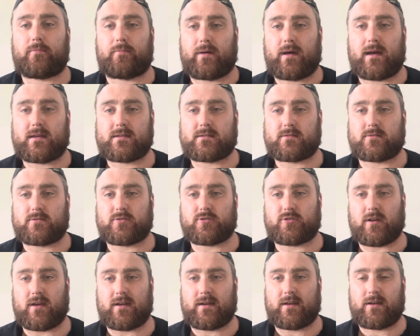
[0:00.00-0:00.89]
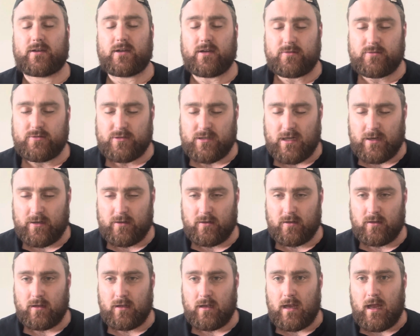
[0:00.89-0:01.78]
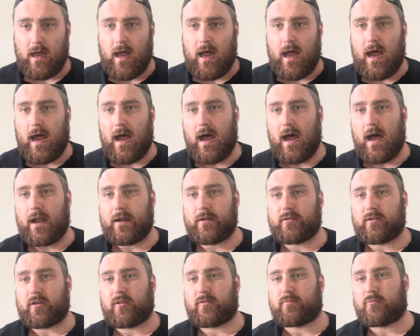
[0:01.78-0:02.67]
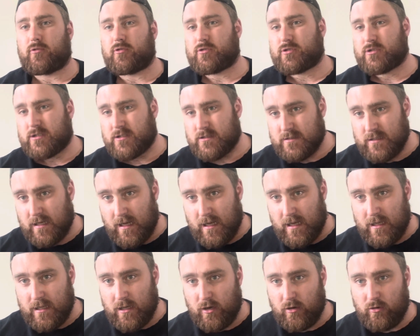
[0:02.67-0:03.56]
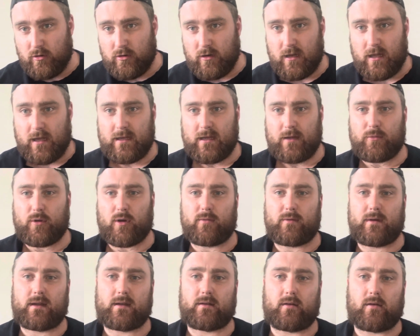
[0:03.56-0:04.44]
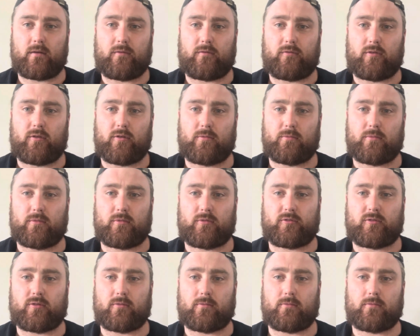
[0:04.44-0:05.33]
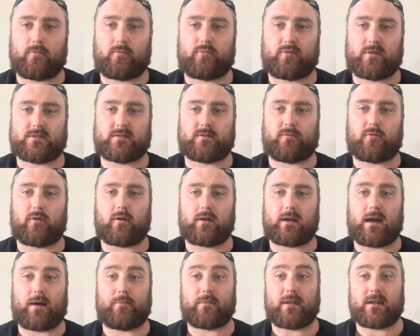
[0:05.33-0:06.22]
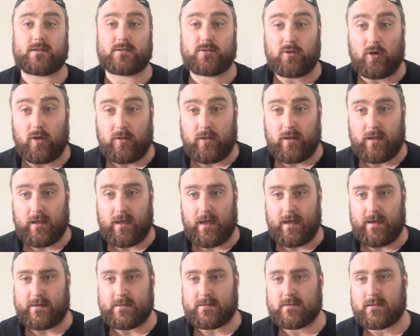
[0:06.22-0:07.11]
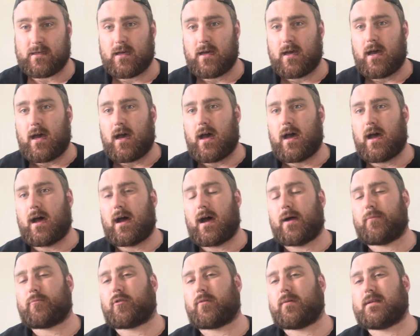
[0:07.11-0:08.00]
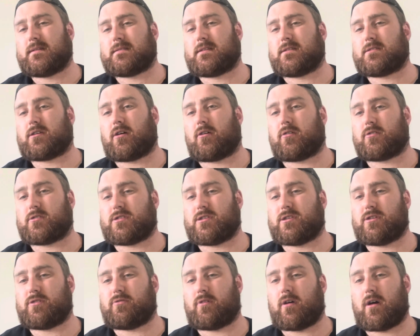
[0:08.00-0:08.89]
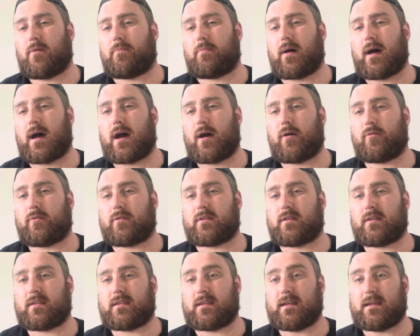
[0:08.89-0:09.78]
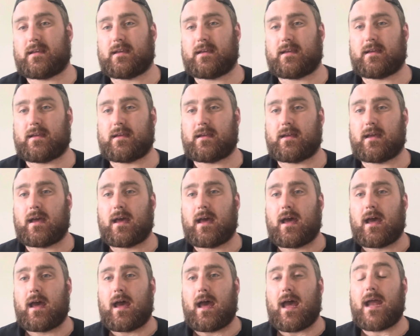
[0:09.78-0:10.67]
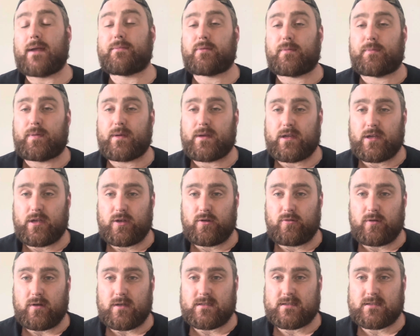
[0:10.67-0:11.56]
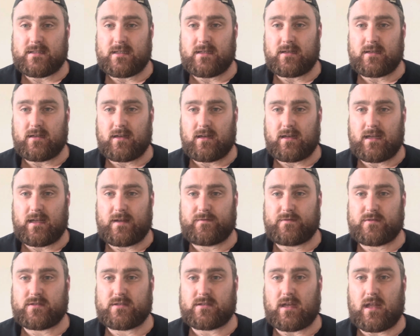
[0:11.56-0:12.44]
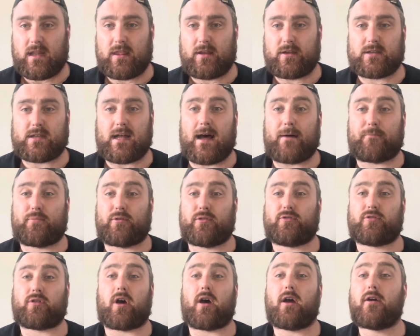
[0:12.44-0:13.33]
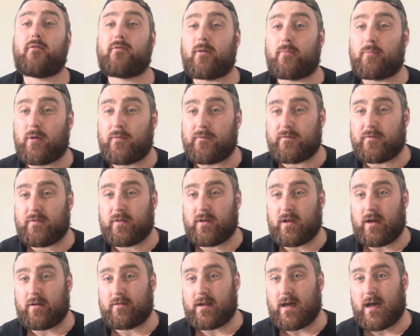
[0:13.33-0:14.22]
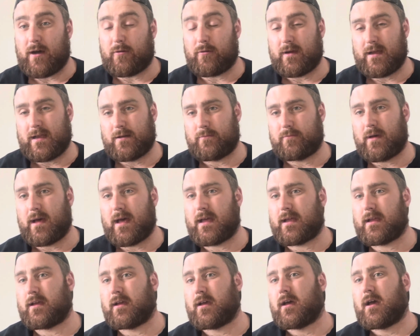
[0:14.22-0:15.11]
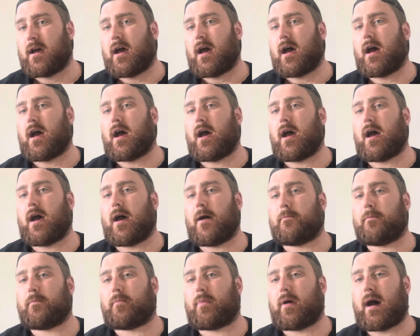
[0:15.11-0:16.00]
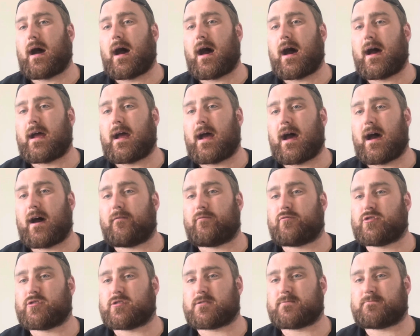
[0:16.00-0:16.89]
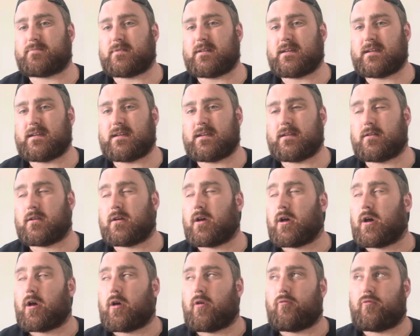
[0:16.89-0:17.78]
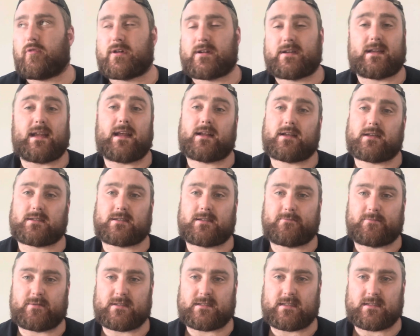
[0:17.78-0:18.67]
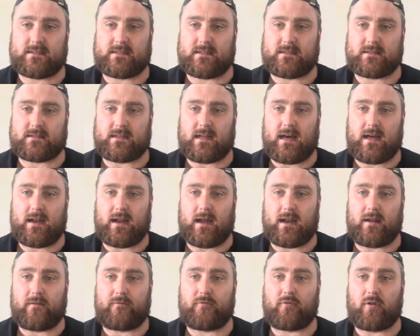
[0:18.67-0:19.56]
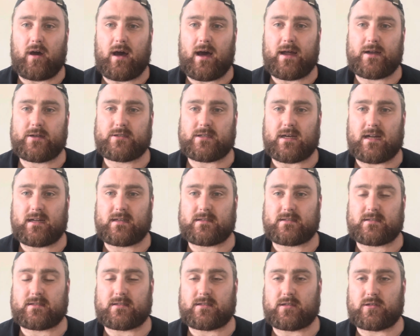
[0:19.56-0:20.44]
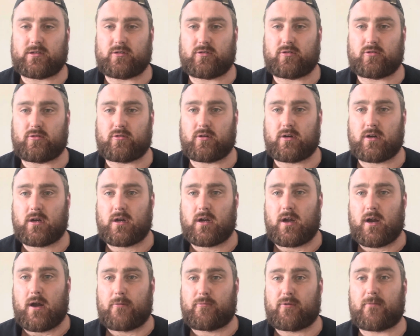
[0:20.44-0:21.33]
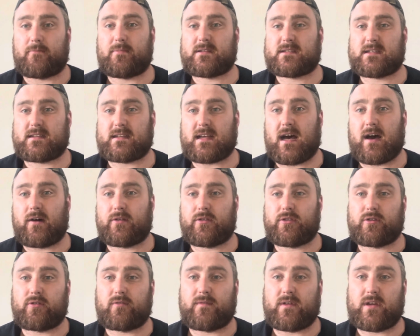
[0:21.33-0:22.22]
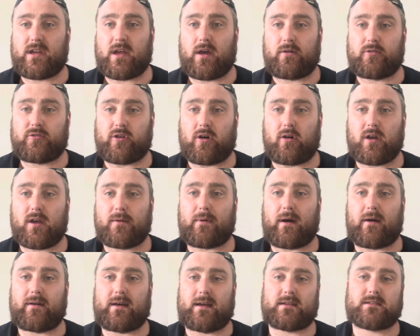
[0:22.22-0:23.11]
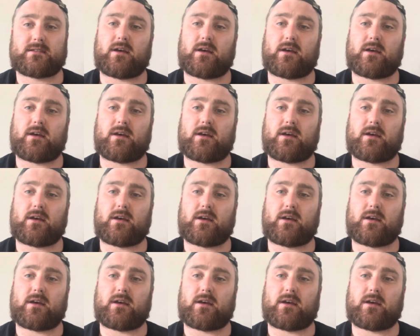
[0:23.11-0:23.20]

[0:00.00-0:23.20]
Personal Training YouTube channel. And as much as I look like I'm coming from some prisoner of war camp, that's not the case. I'm going to talk to you about the ABPU single lifts that happened over a month ago now in May, but I have just been ridiculously busy since then, and I've not had a chance to probably sit down and do a video and talk about it.